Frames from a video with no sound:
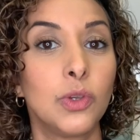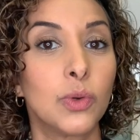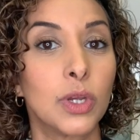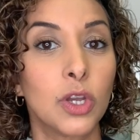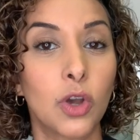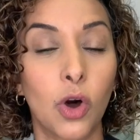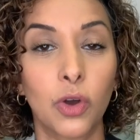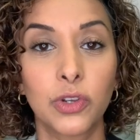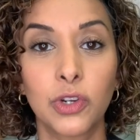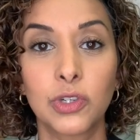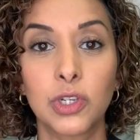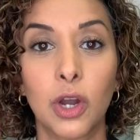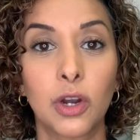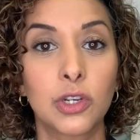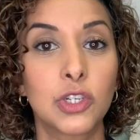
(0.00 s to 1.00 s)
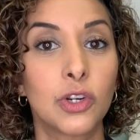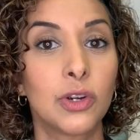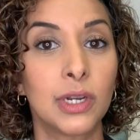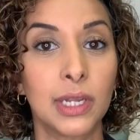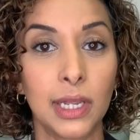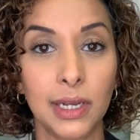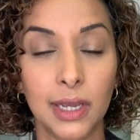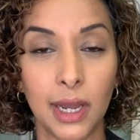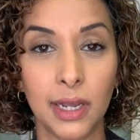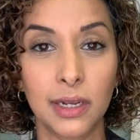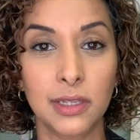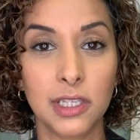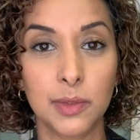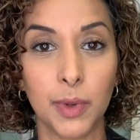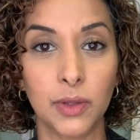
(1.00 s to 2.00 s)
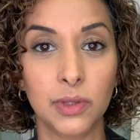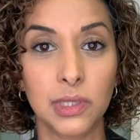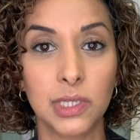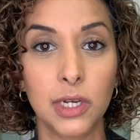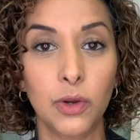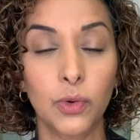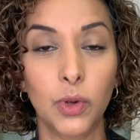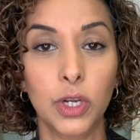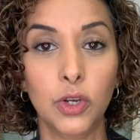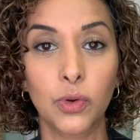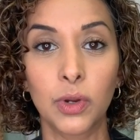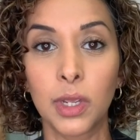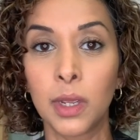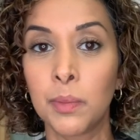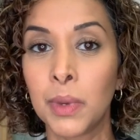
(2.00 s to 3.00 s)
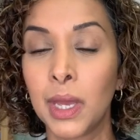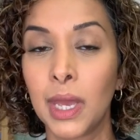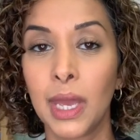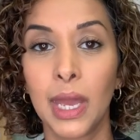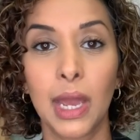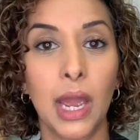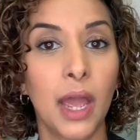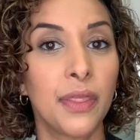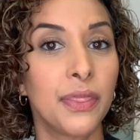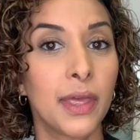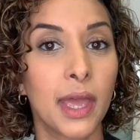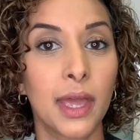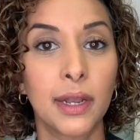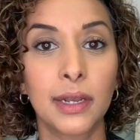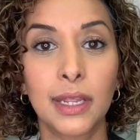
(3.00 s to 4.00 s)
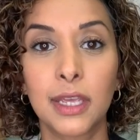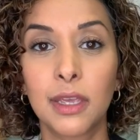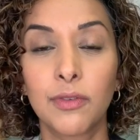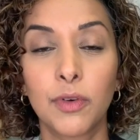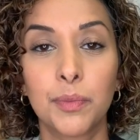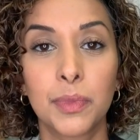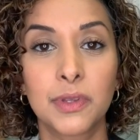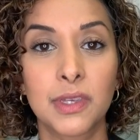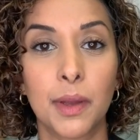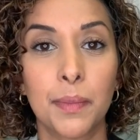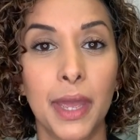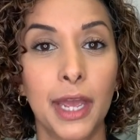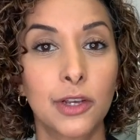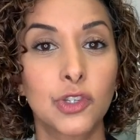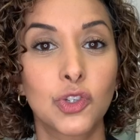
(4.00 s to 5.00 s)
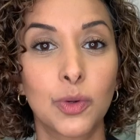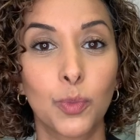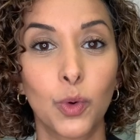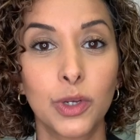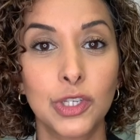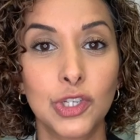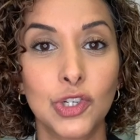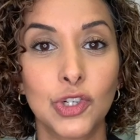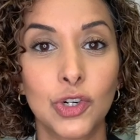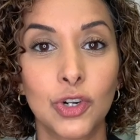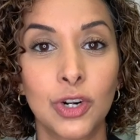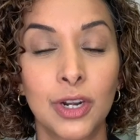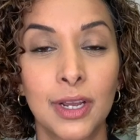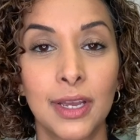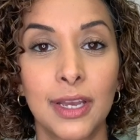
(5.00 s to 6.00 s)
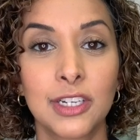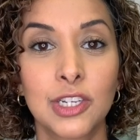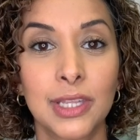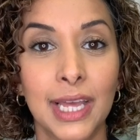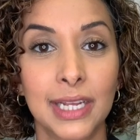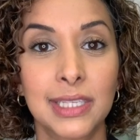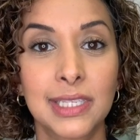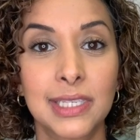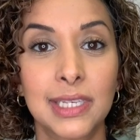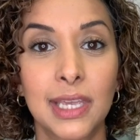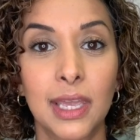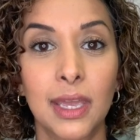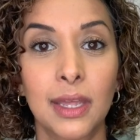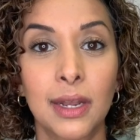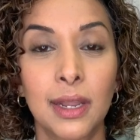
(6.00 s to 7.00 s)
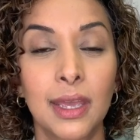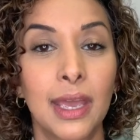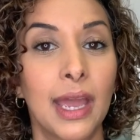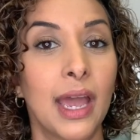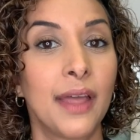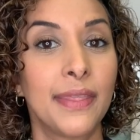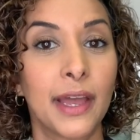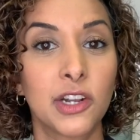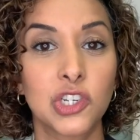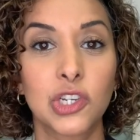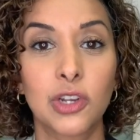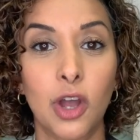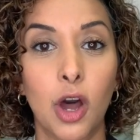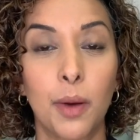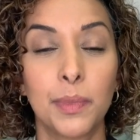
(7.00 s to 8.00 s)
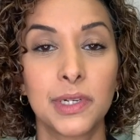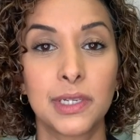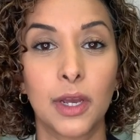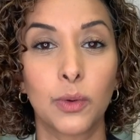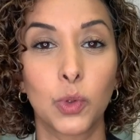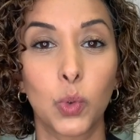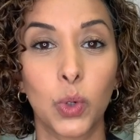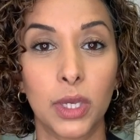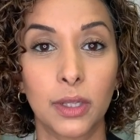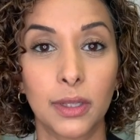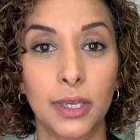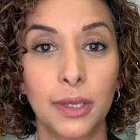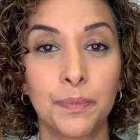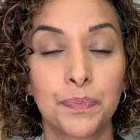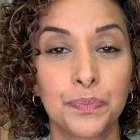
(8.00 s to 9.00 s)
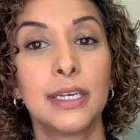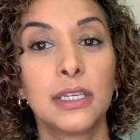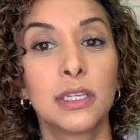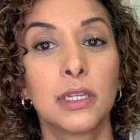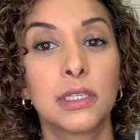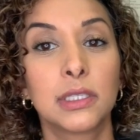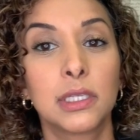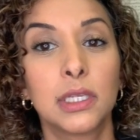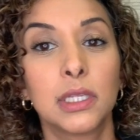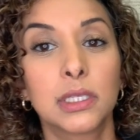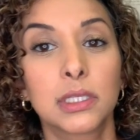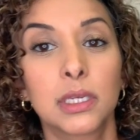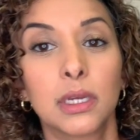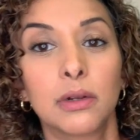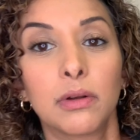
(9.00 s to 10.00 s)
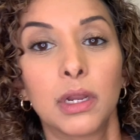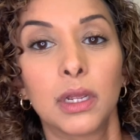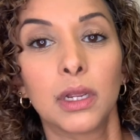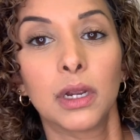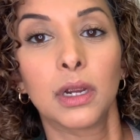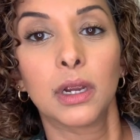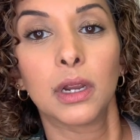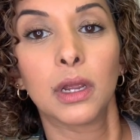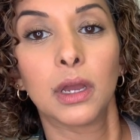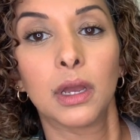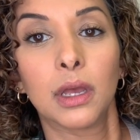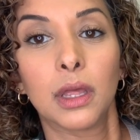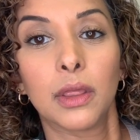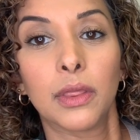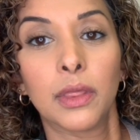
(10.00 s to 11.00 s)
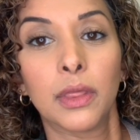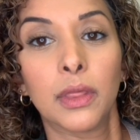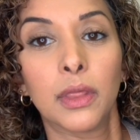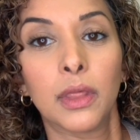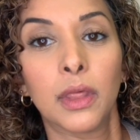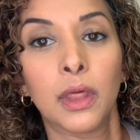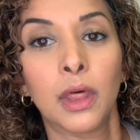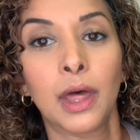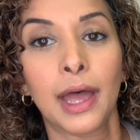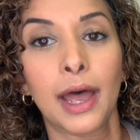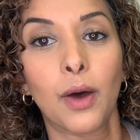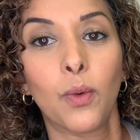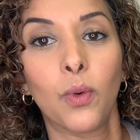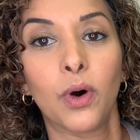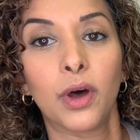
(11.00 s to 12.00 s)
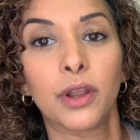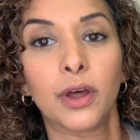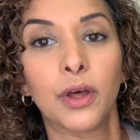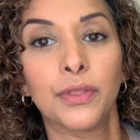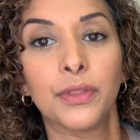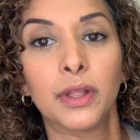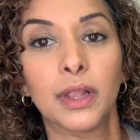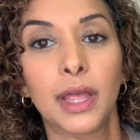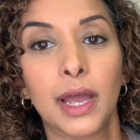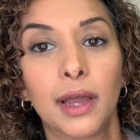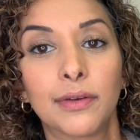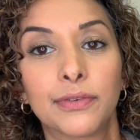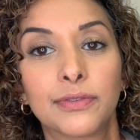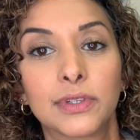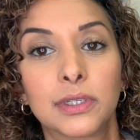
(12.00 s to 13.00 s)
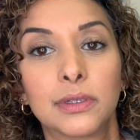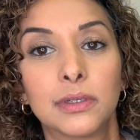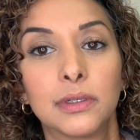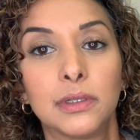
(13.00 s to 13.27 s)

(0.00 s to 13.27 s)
You can call your doctor and get guidance about the steroid cream and then give them some extra moisture to that skin, and that should calm it down quickly. See this kid right here? That one on the left.